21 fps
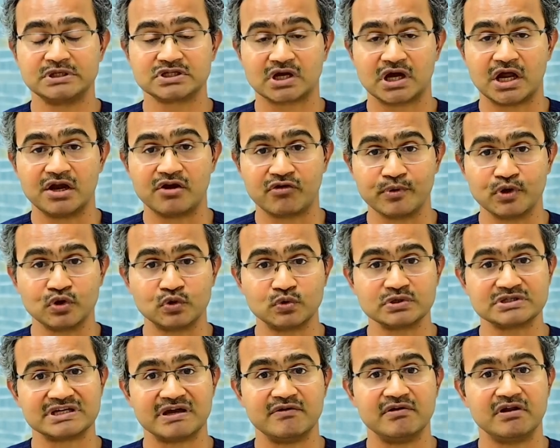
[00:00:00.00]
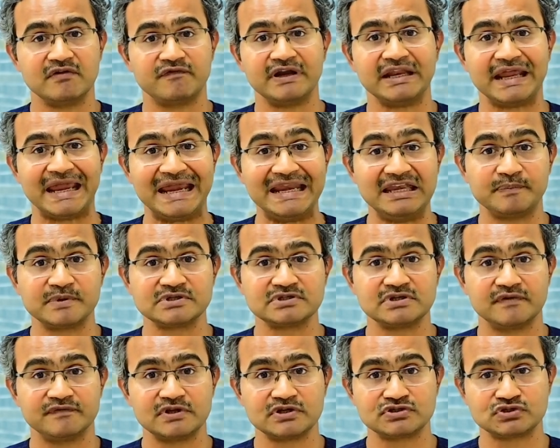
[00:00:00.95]
contribute to 75 to 80%
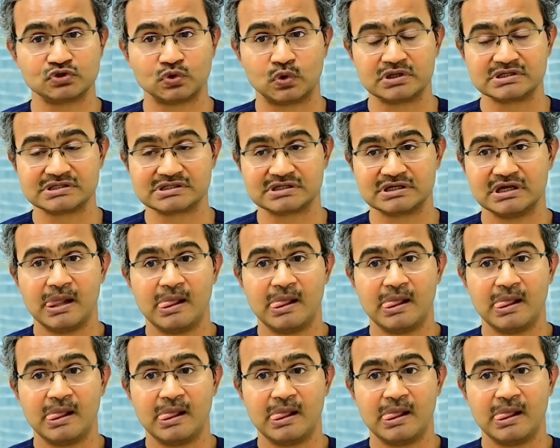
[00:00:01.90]
of the stones,